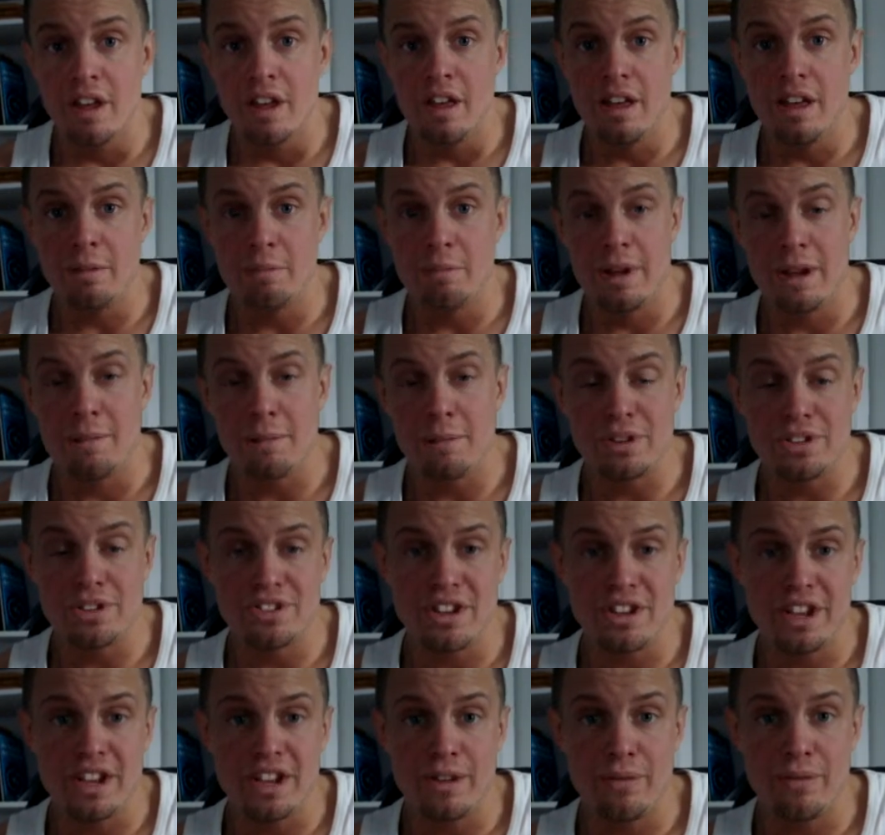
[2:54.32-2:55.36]
And people
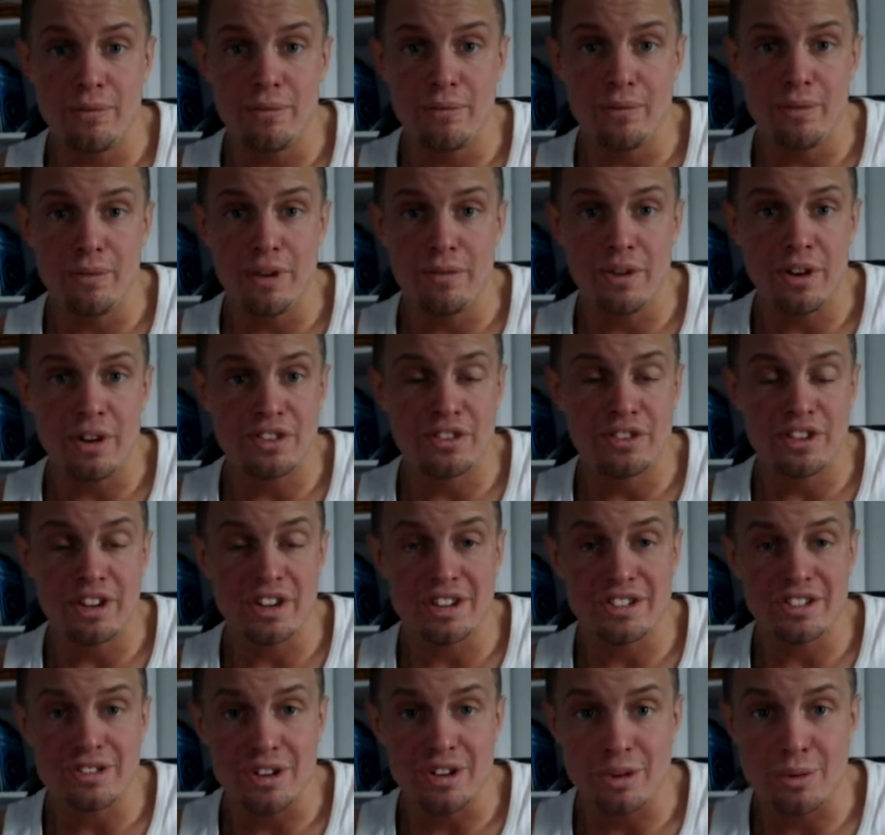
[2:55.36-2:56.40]
say if
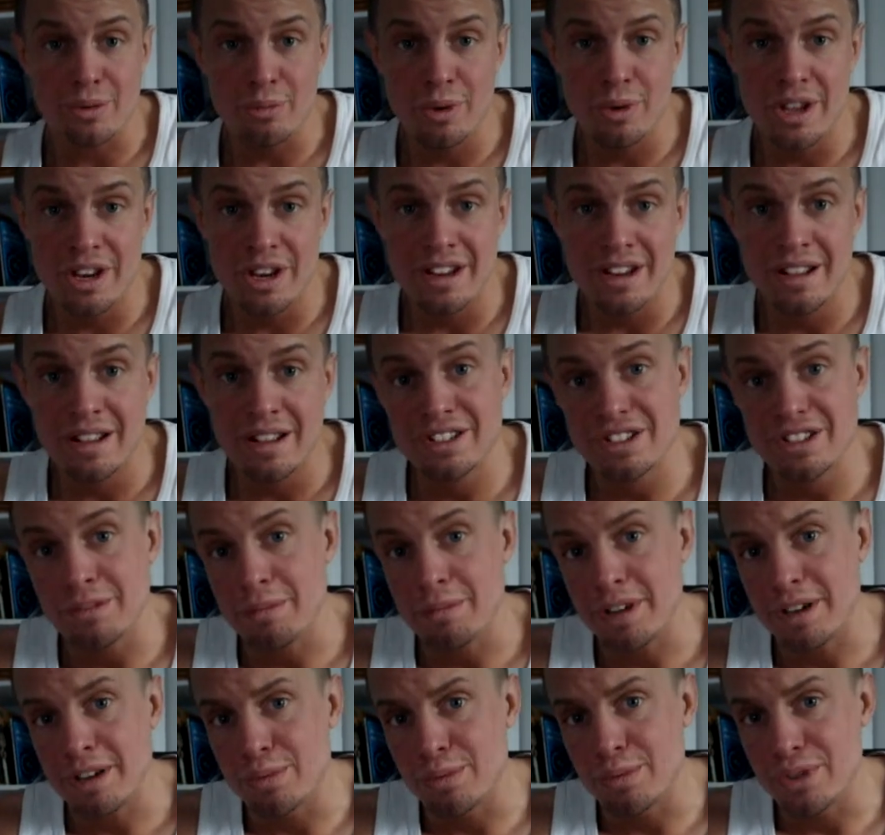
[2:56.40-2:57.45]
Undertaker is going to win,
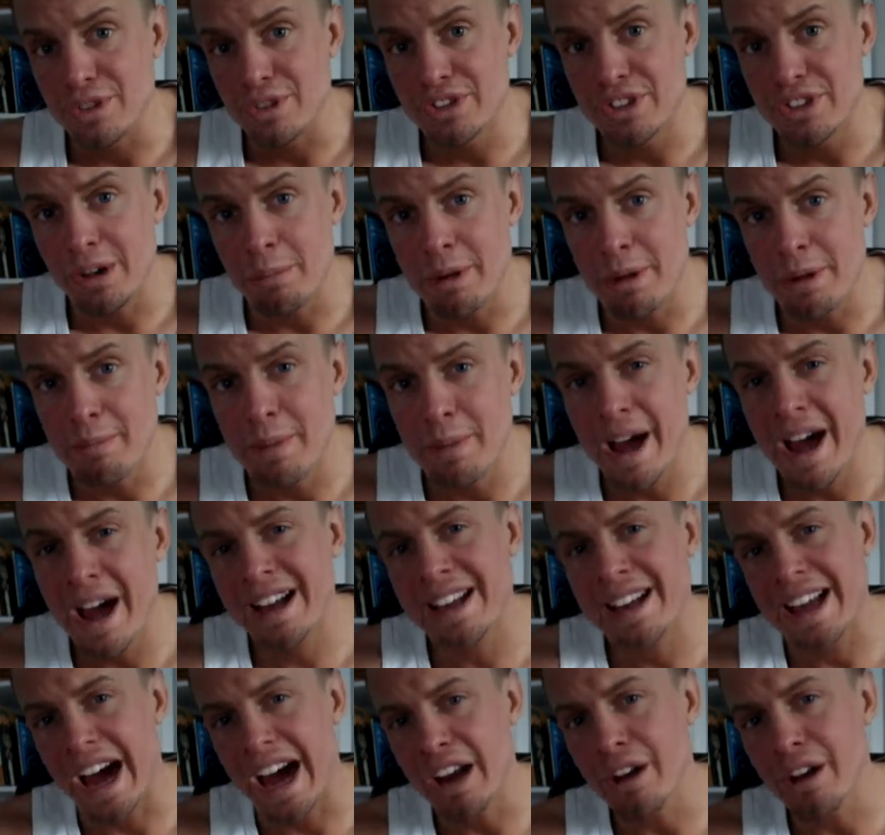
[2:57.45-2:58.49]
Shawn Michaels will still be
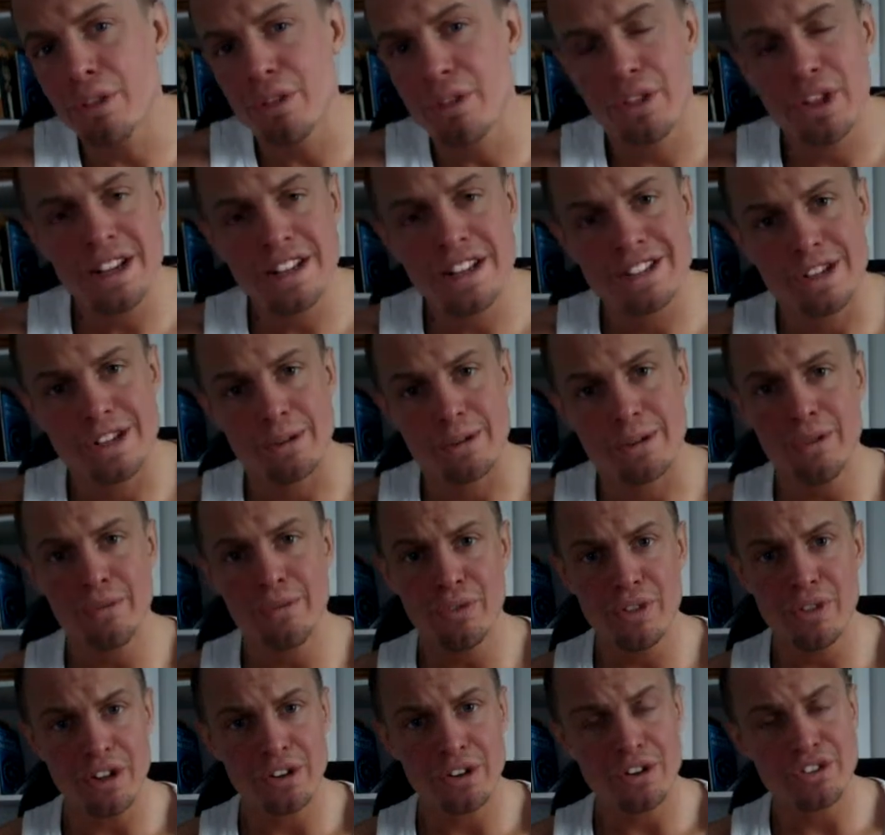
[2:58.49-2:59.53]
back. I don't think so.
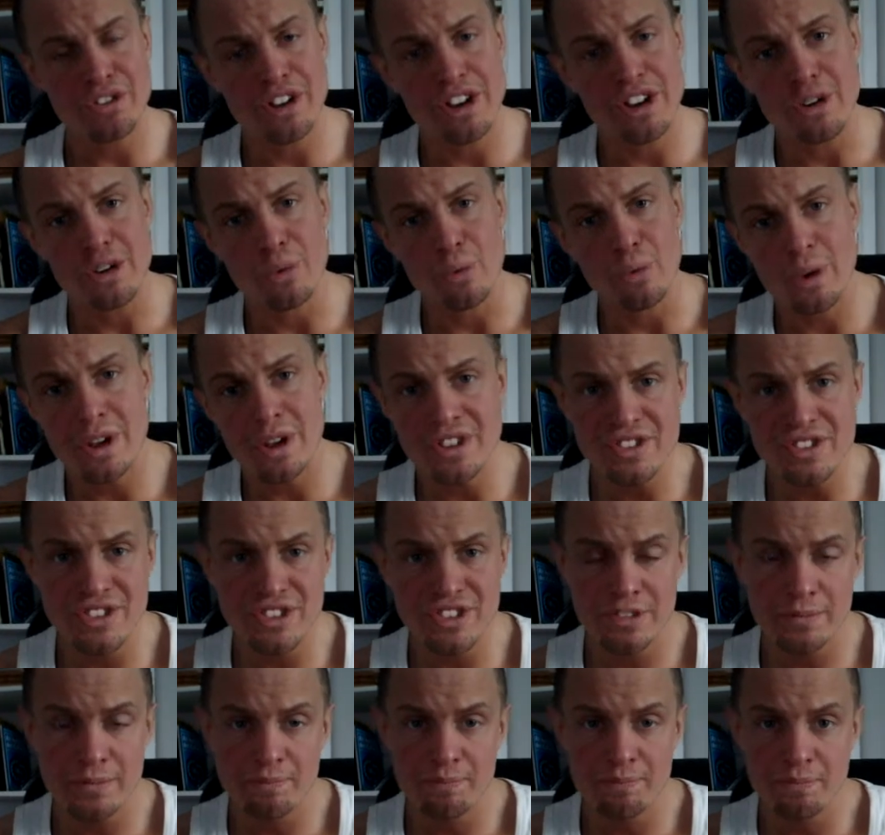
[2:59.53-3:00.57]
If The Undertaker
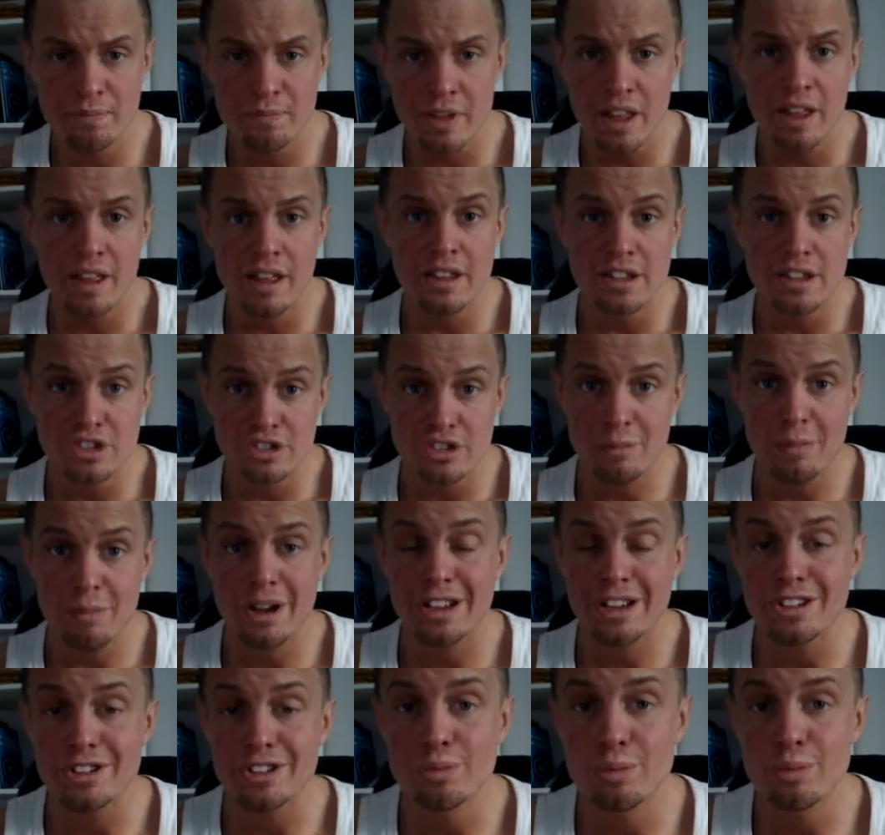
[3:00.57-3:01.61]
wins, Shawn
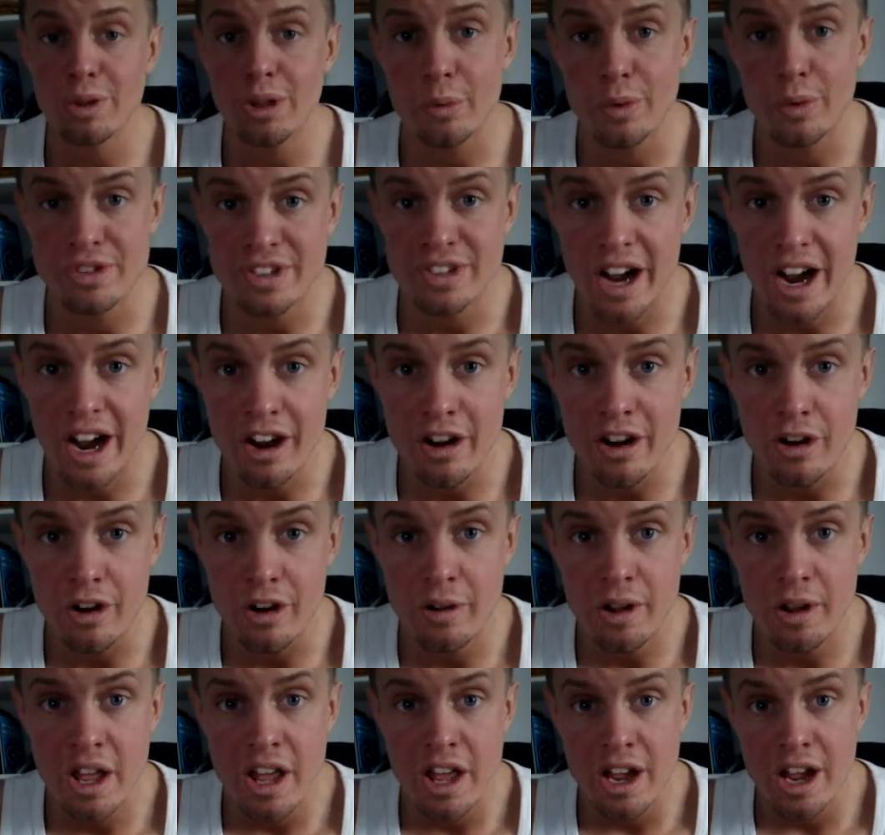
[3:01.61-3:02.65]
Michaels will
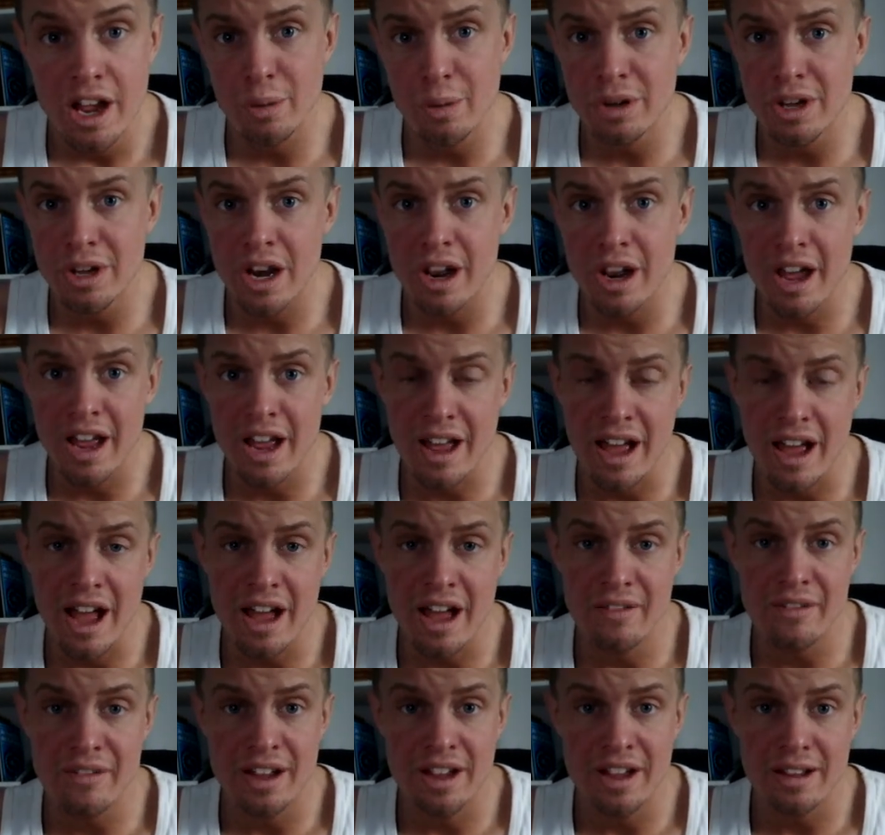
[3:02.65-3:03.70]
retire, and we could
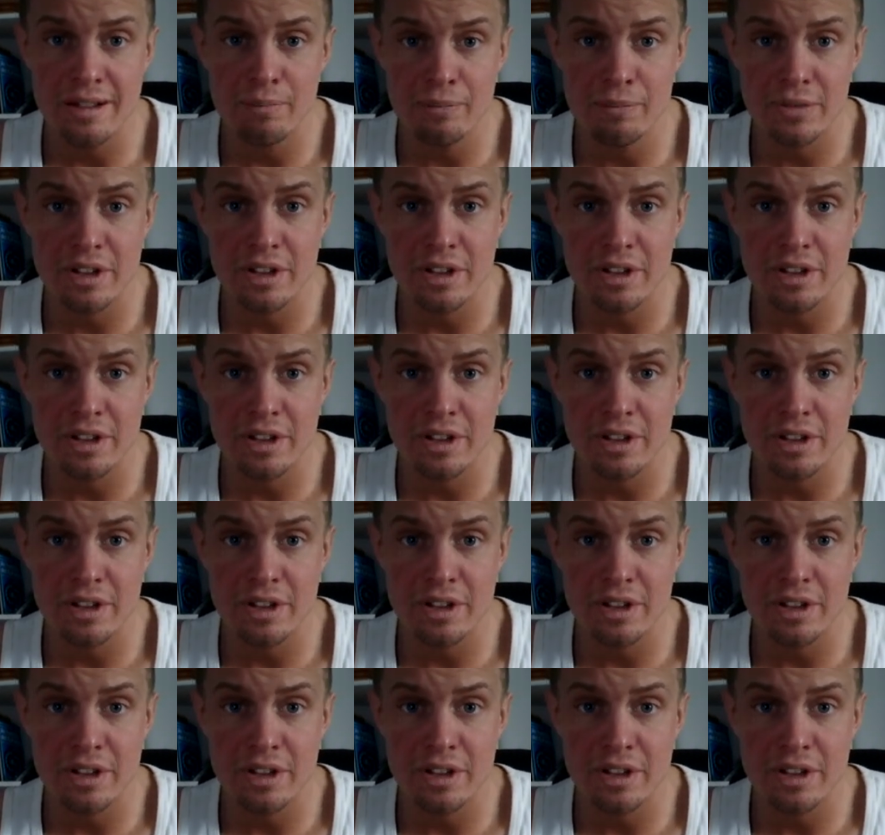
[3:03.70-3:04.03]
have a